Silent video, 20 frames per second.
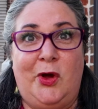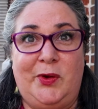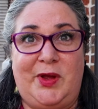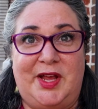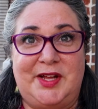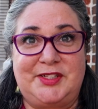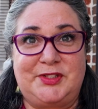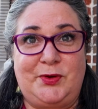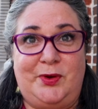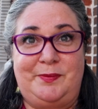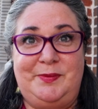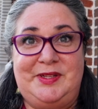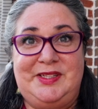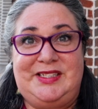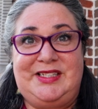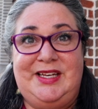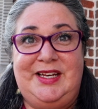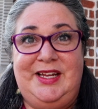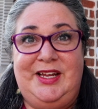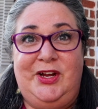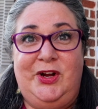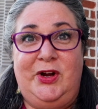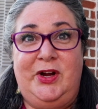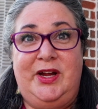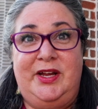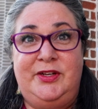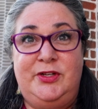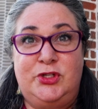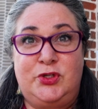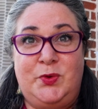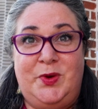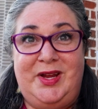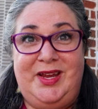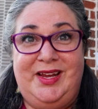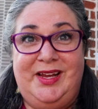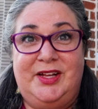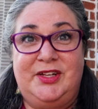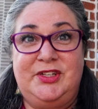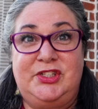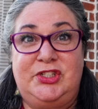Okay, so I've been sitting here
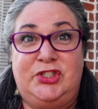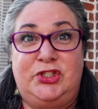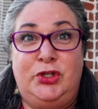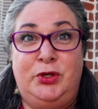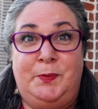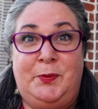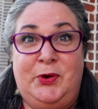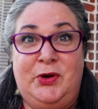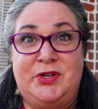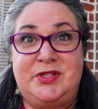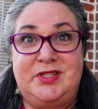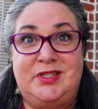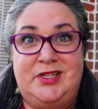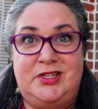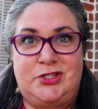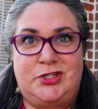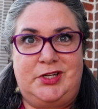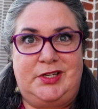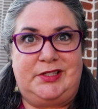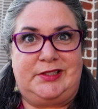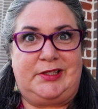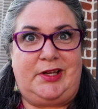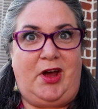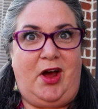enjoying a super delicious